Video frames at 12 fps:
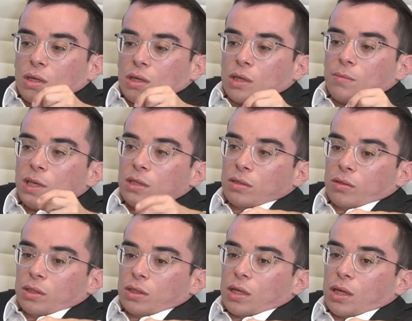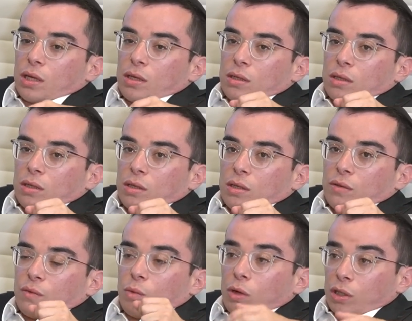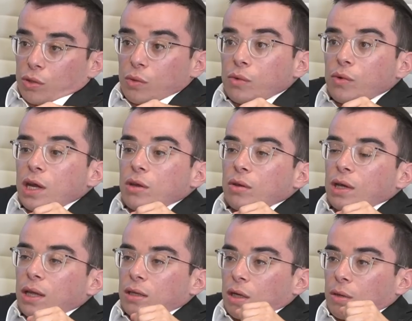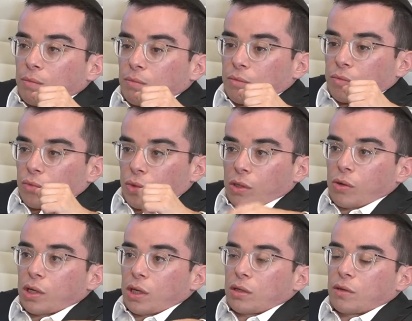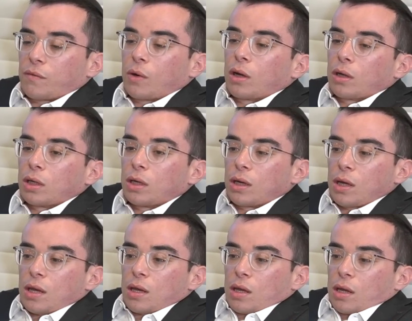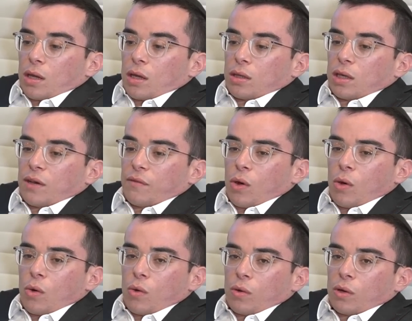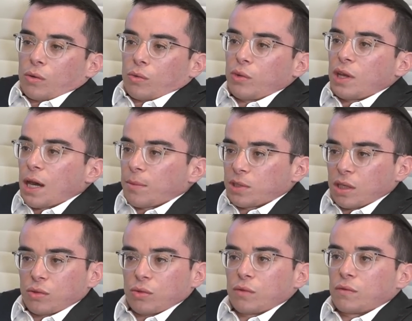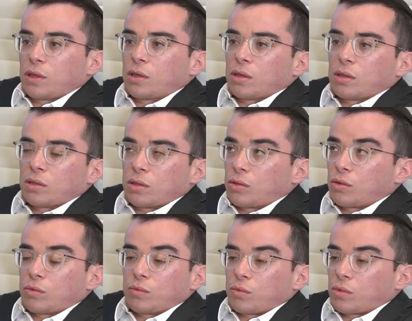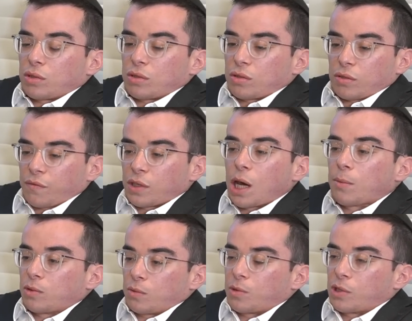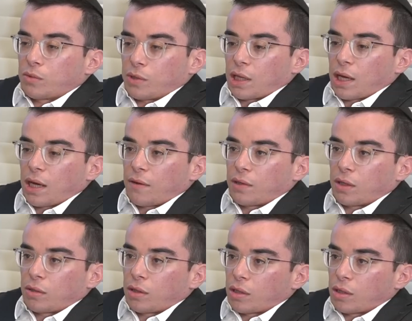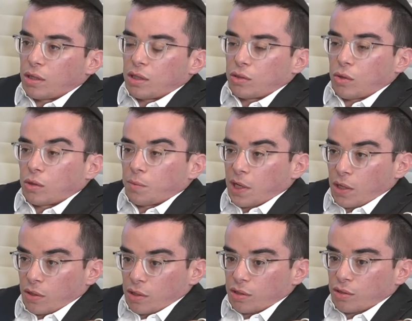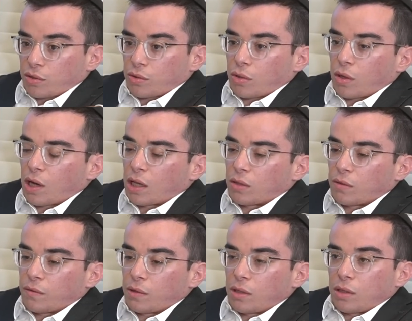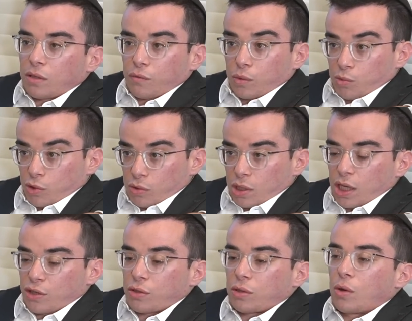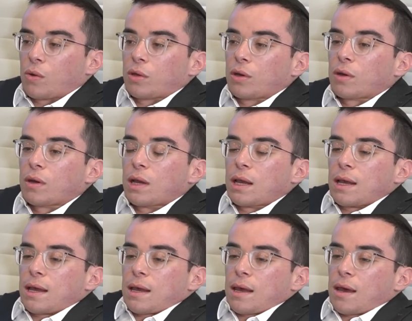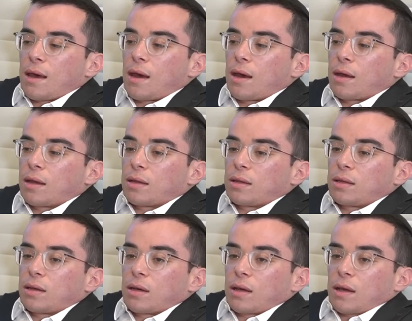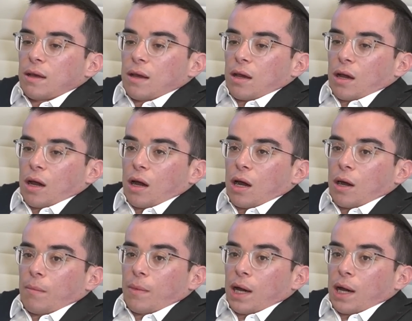he basically said, if you want to do it right, you got to come relocate to Florida. And they have a whole rehab center over there. It's a phenomenal place what they have down there, called the Paley Institute. A lot of from Jews actually go there. And I